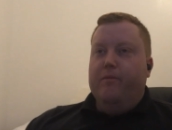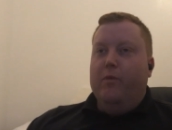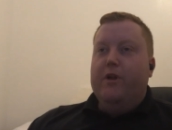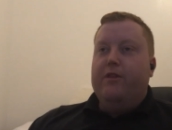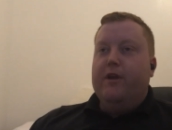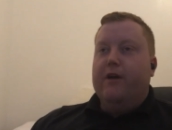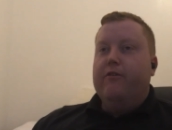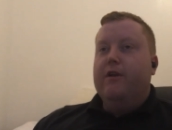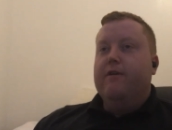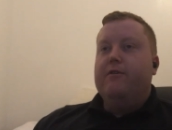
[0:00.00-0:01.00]
one thing I
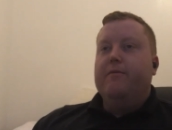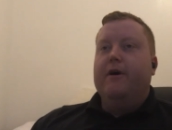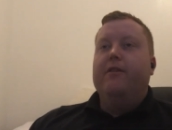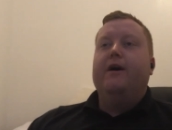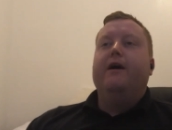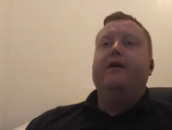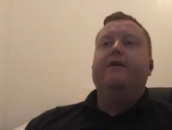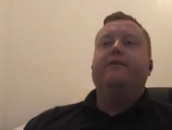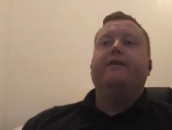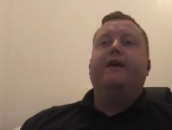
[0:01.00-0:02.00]
really loved about that
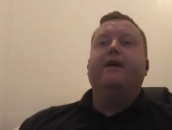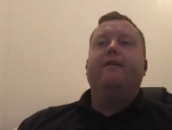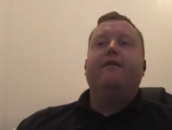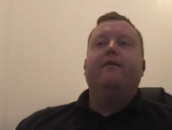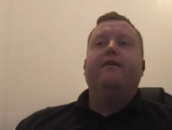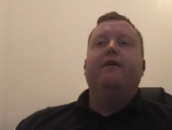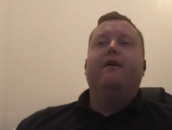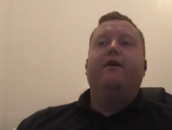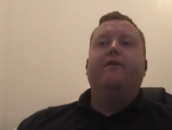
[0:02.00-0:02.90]
is again, I